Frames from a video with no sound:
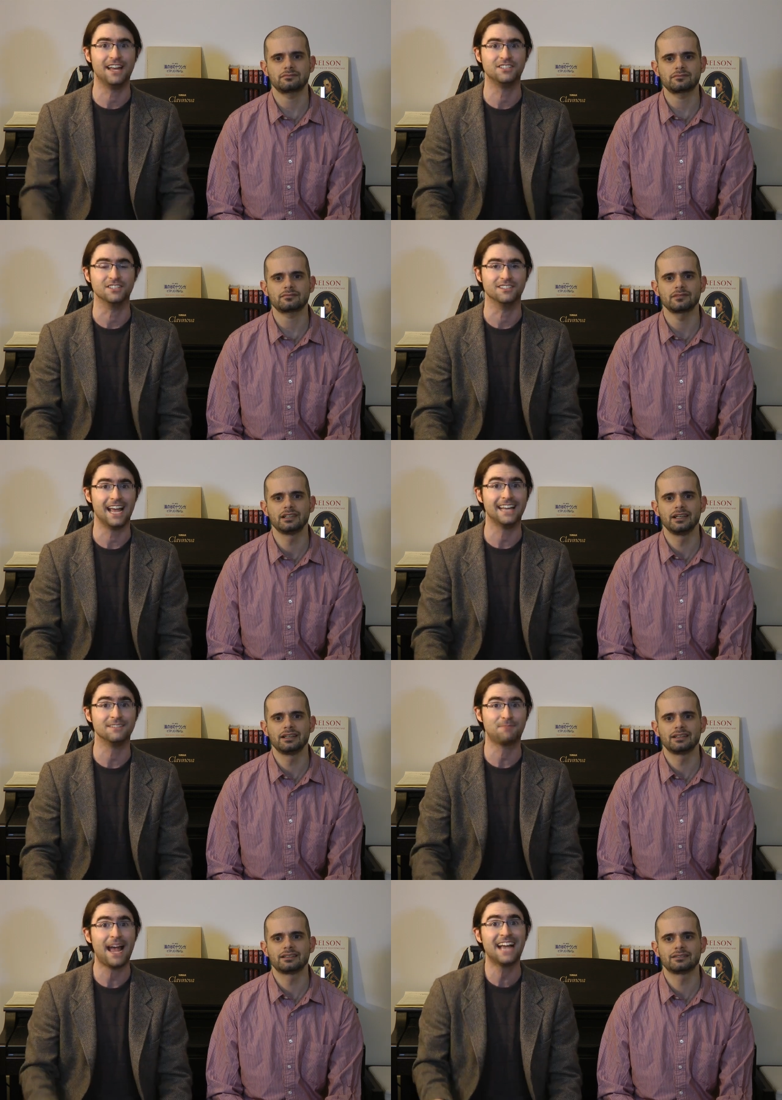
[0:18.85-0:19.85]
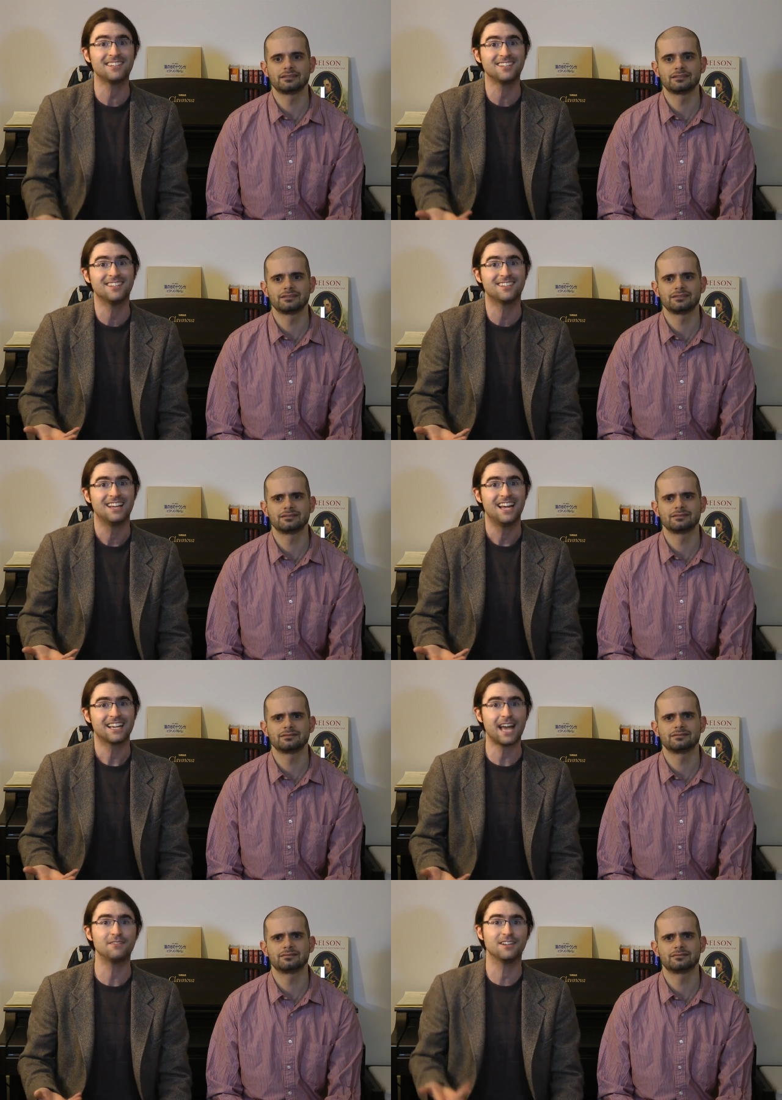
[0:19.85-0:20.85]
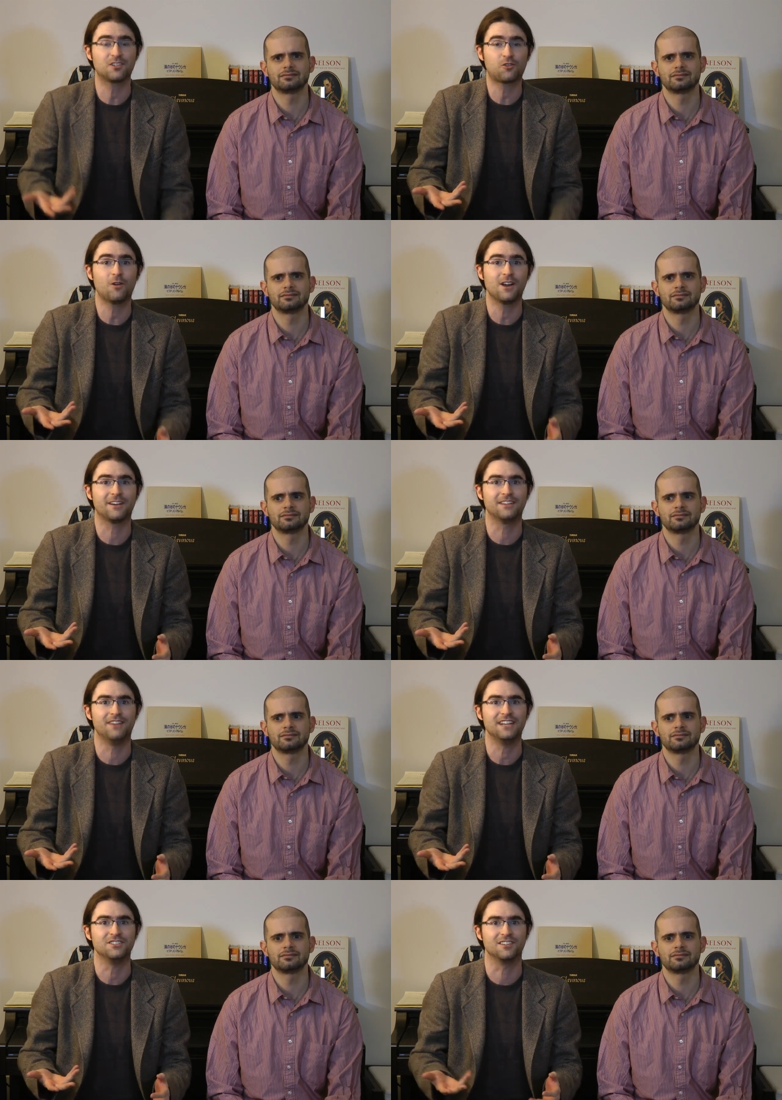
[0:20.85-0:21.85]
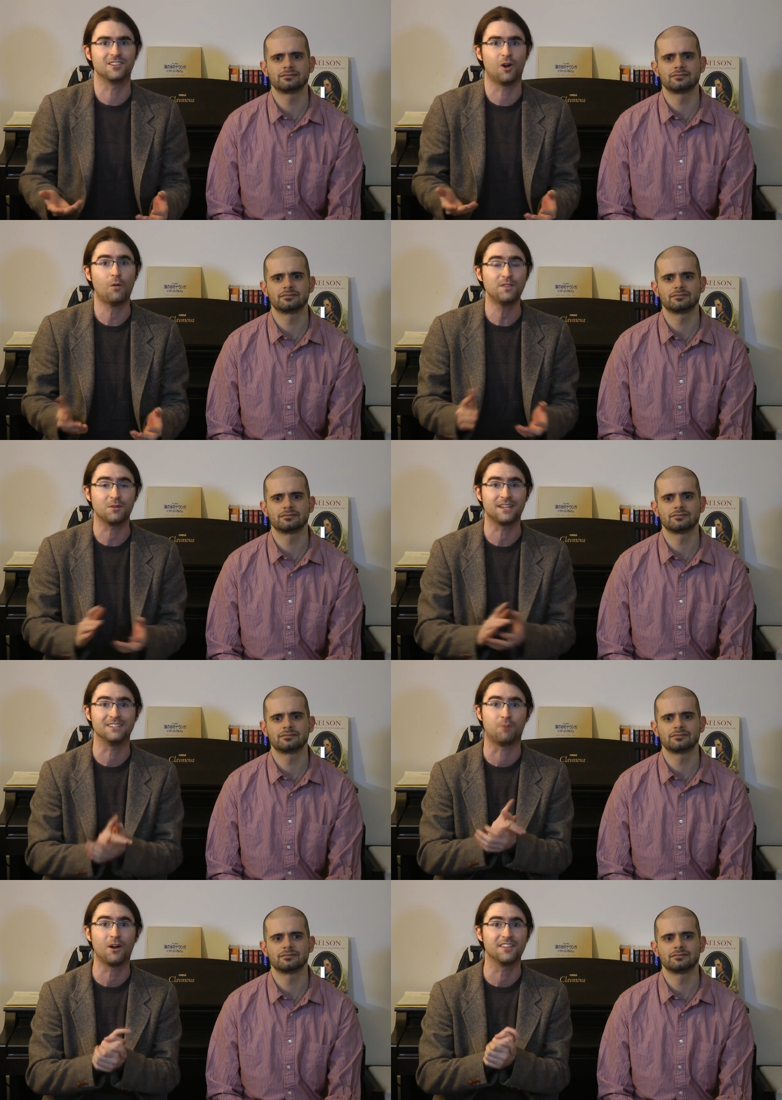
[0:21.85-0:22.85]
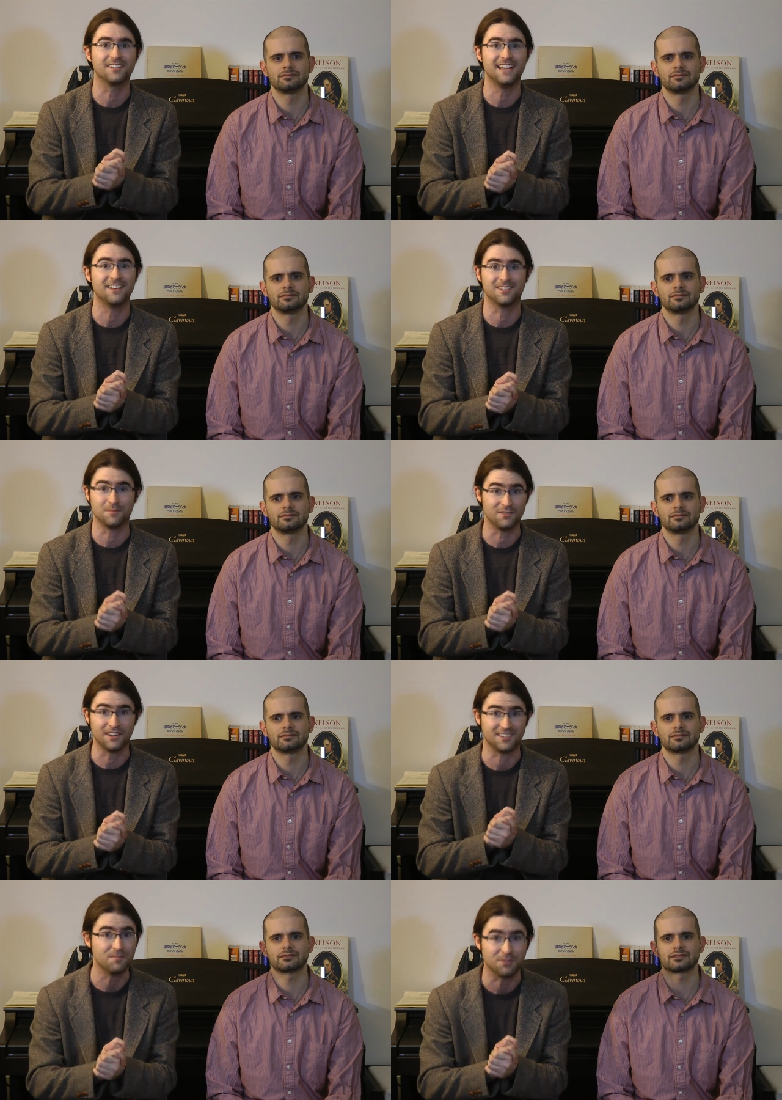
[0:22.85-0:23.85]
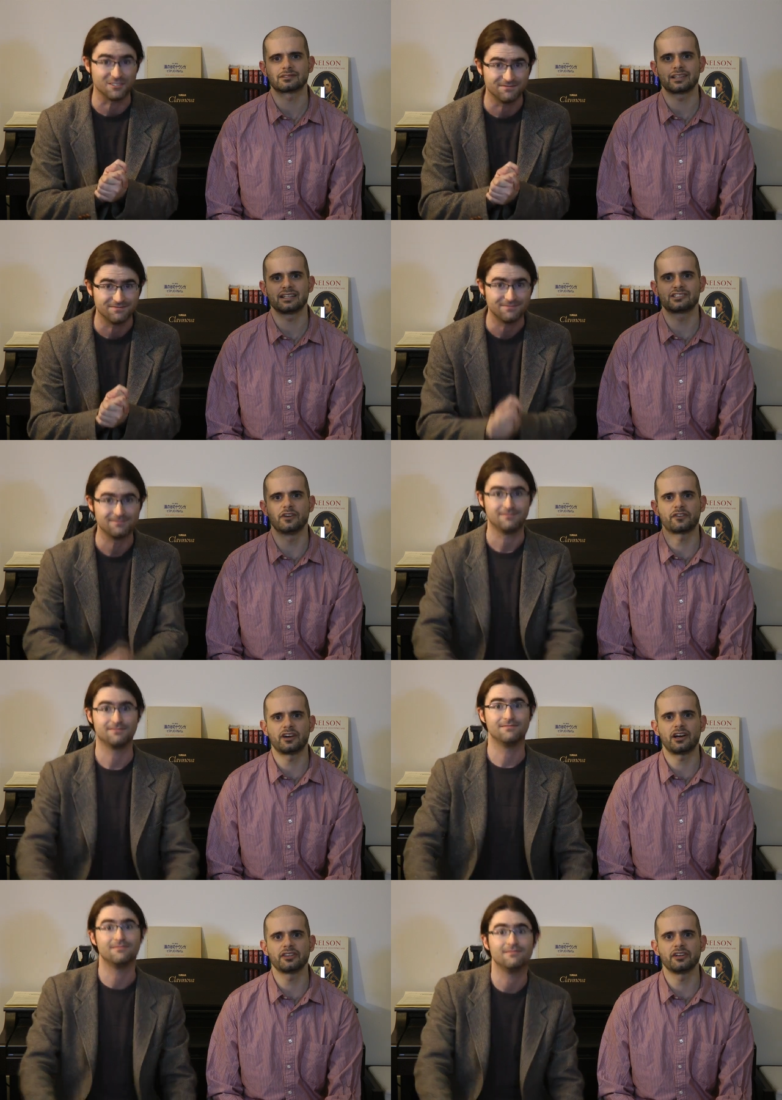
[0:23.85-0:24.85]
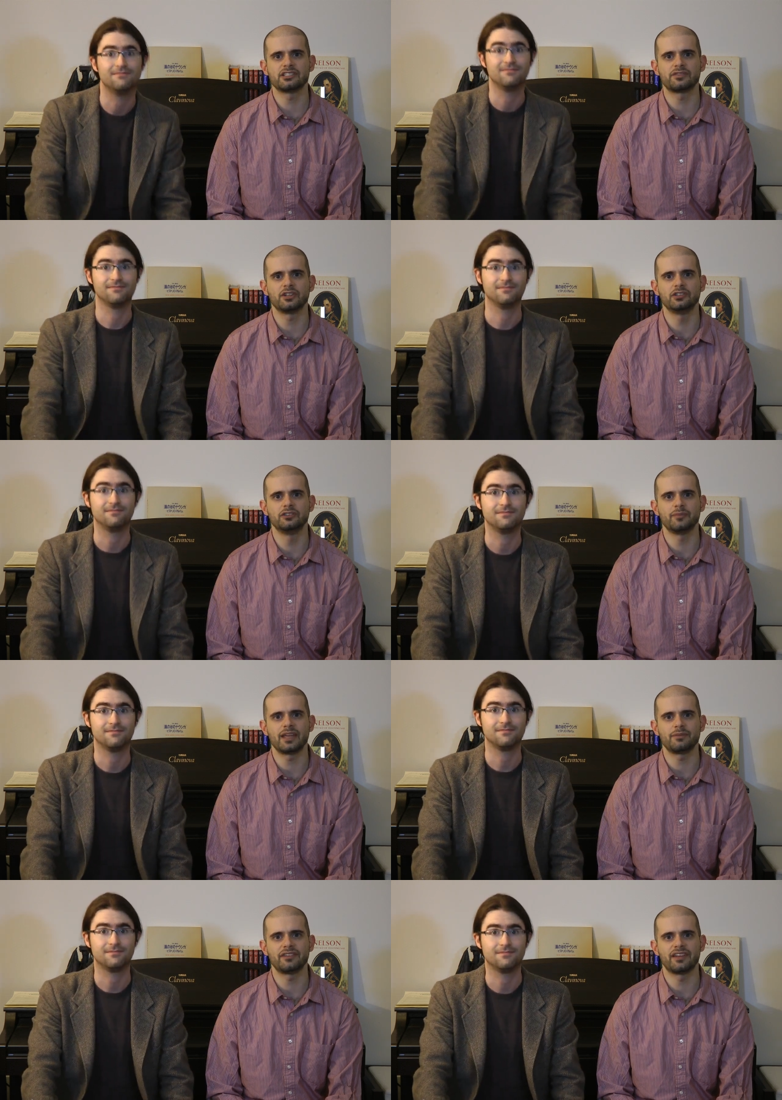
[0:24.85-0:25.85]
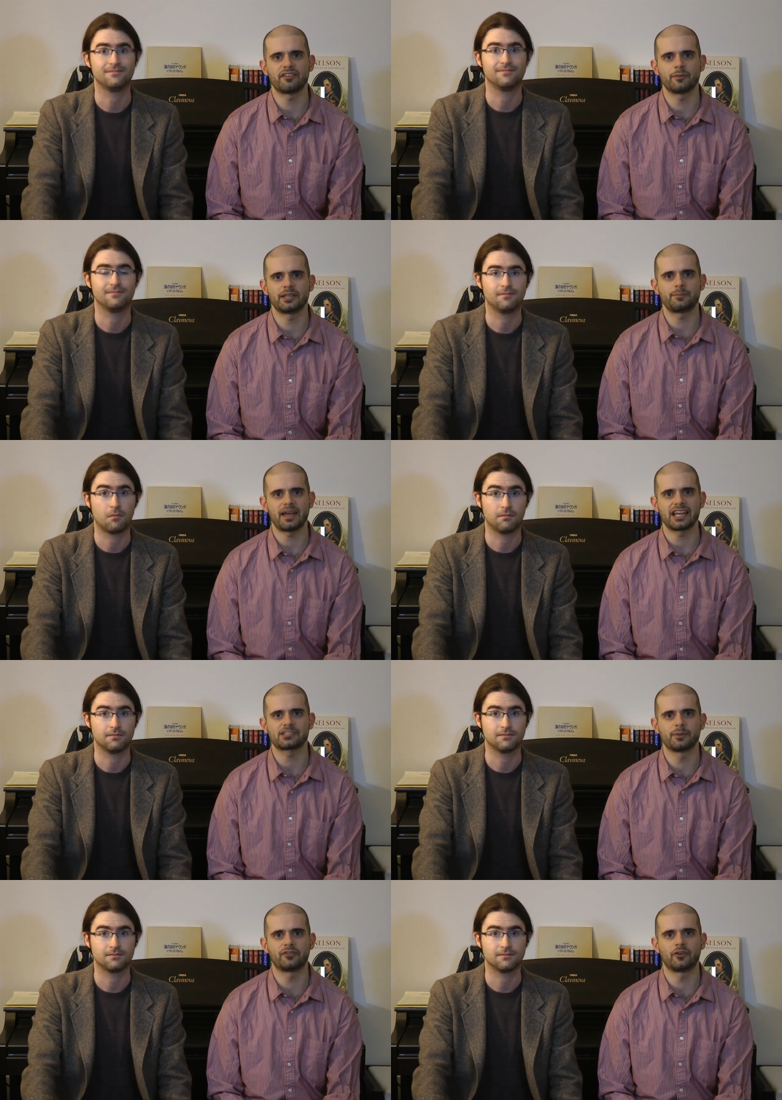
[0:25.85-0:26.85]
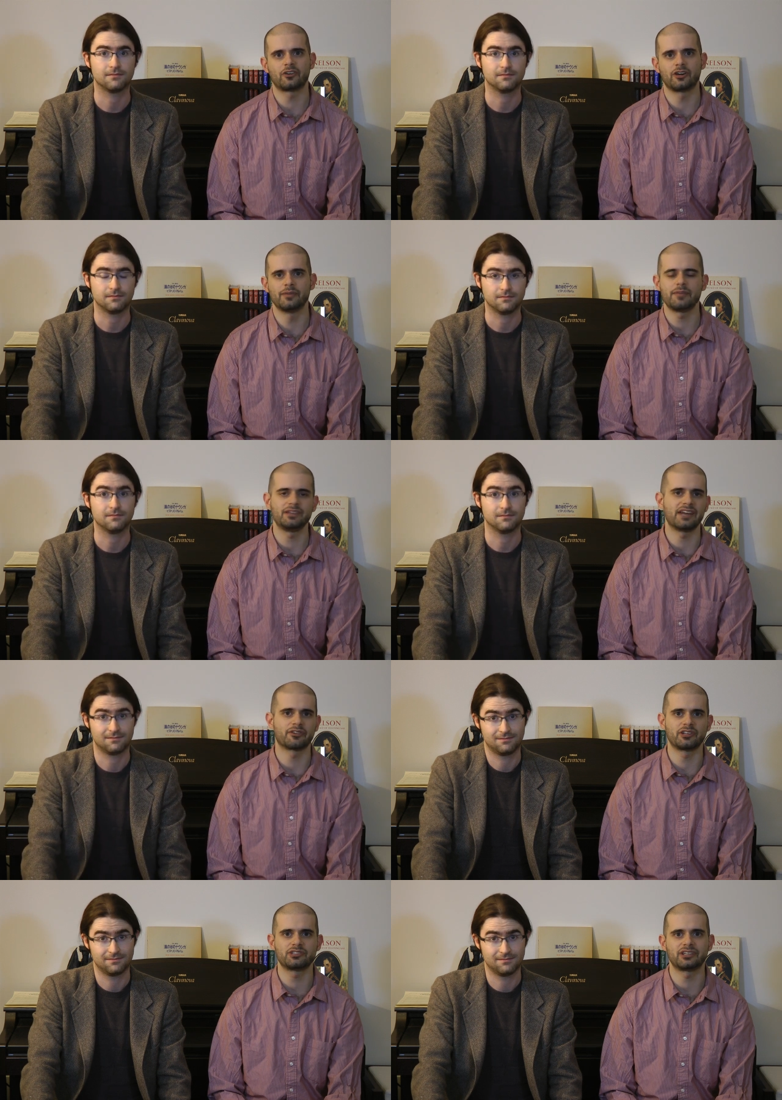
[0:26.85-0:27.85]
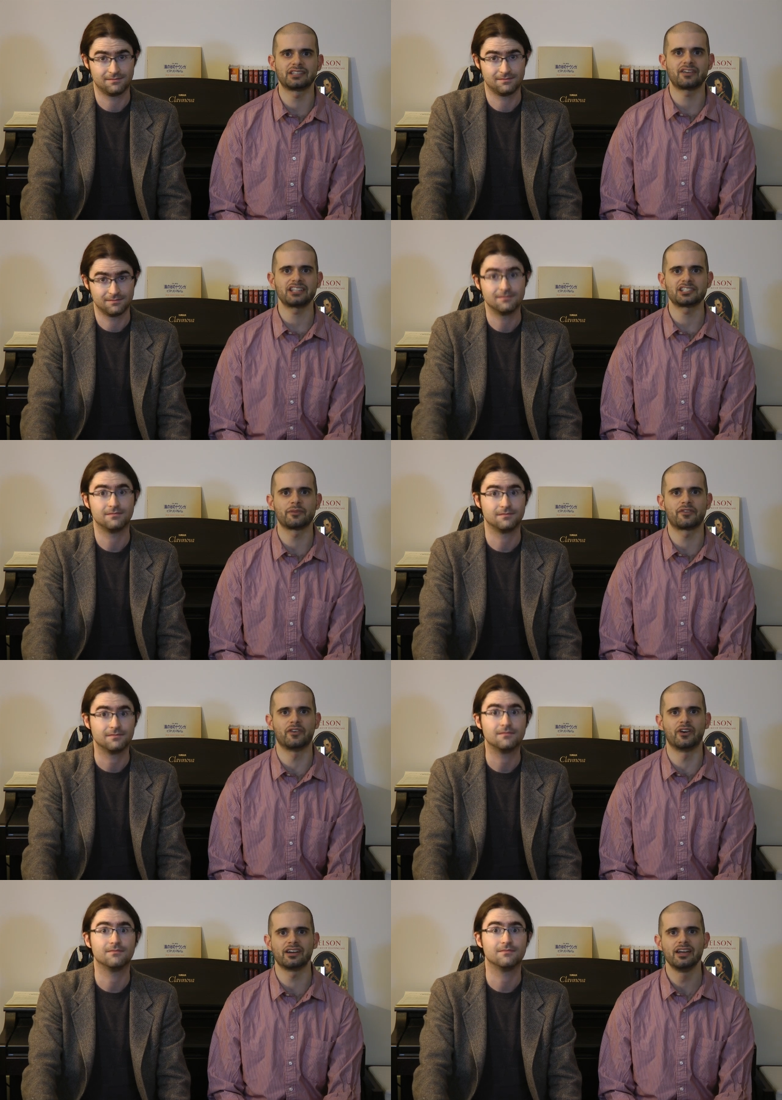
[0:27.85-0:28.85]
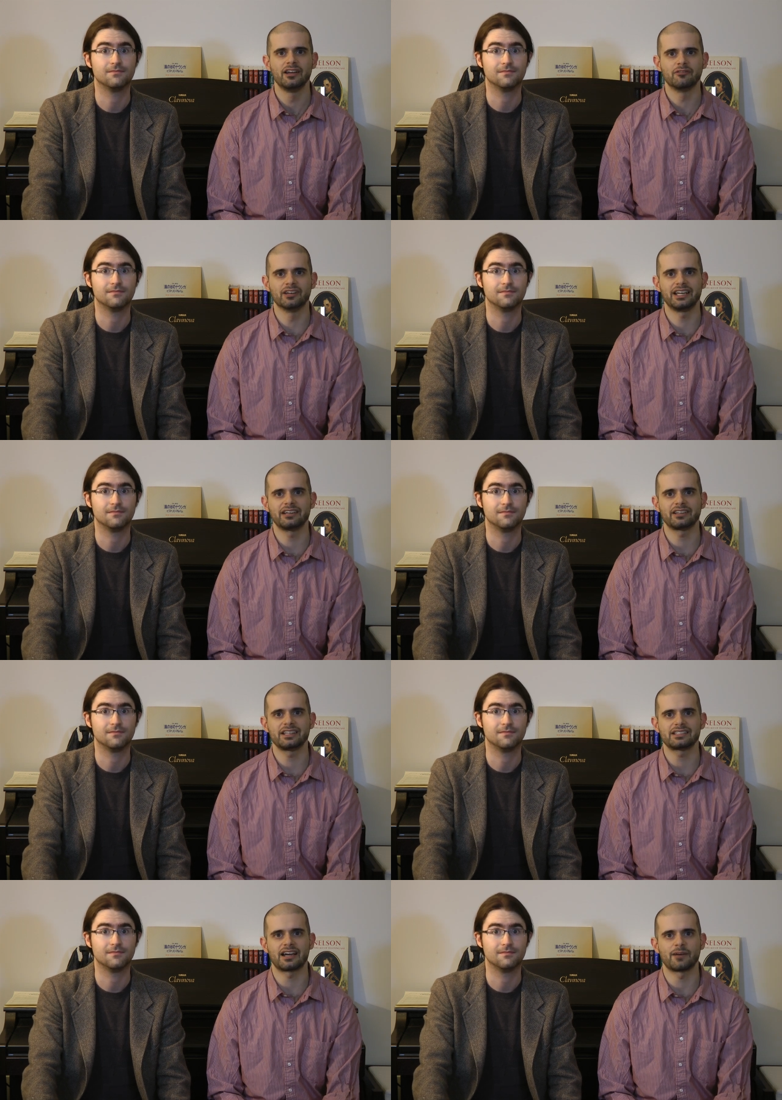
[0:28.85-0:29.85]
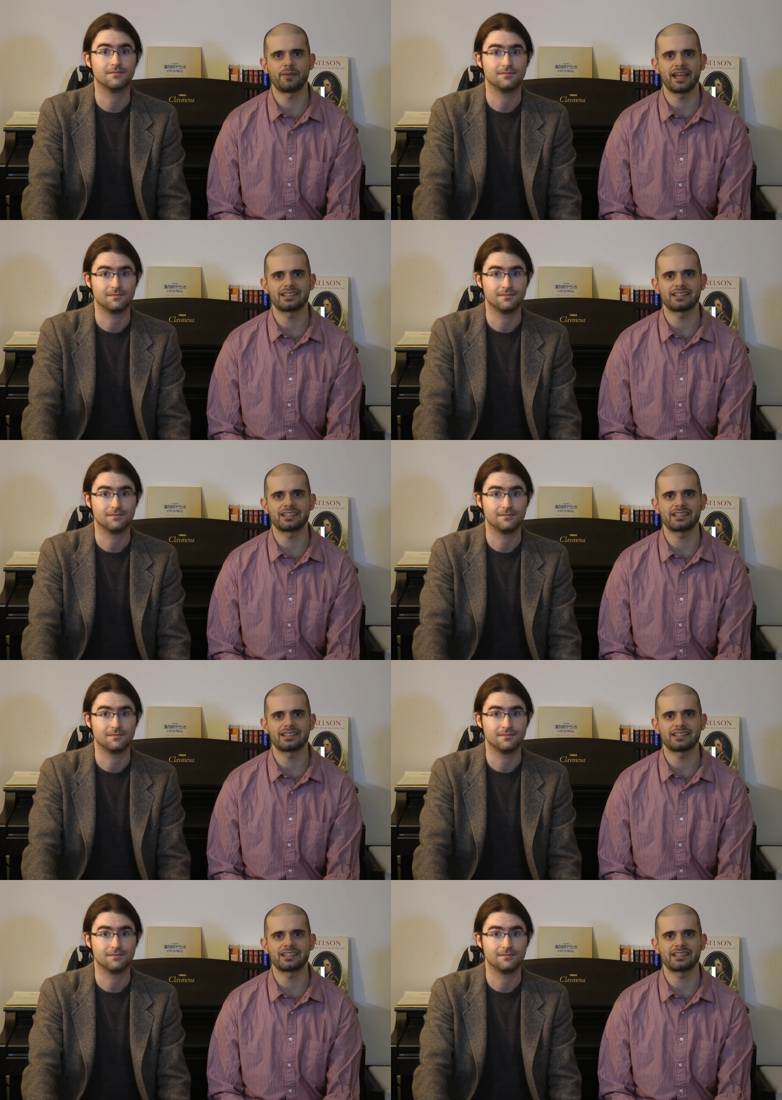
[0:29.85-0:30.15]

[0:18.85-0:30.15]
Speaker 1: a convention. And PAX is kind of an extraordinary convention. So hopefully we can boil this down to something very simple. All right.
Speaker 2: So for all those of you who maybe have never been to PAX before, or maybe never went to a convention before, we're, here is our